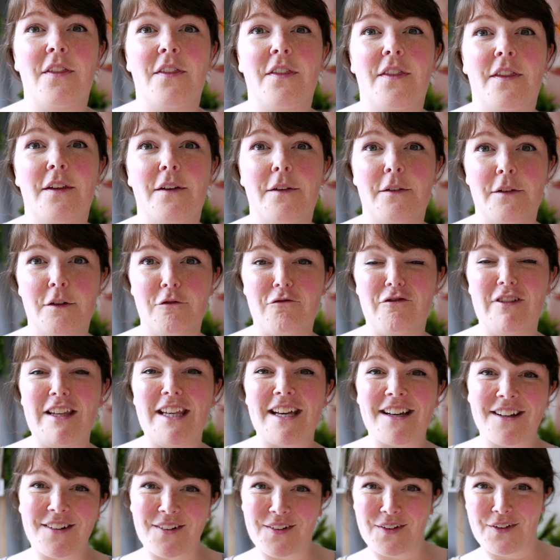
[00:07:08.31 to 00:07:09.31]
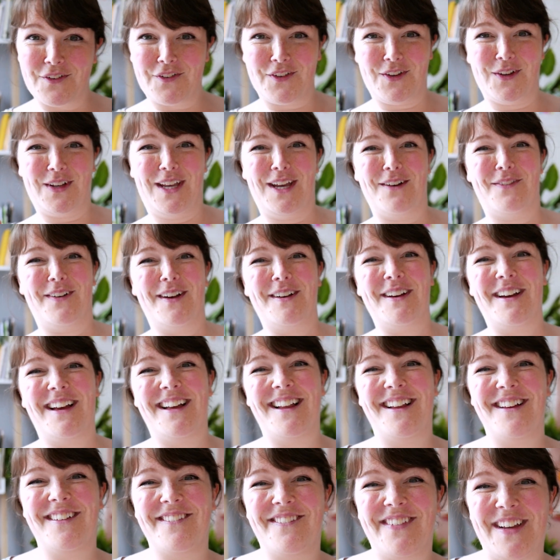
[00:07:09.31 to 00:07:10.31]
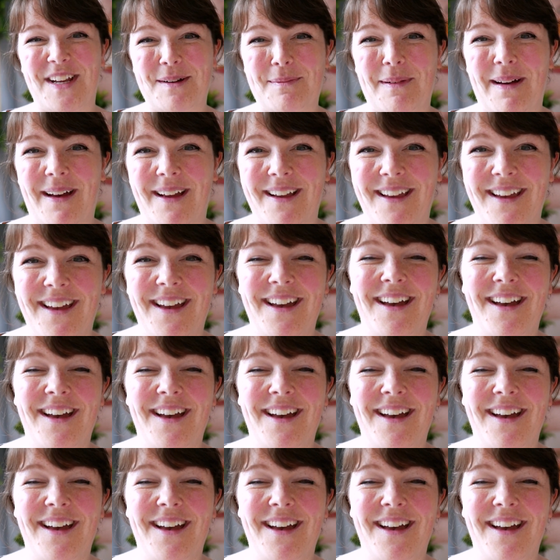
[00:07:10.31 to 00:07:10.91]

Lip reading: the vehicle for you giving feedback.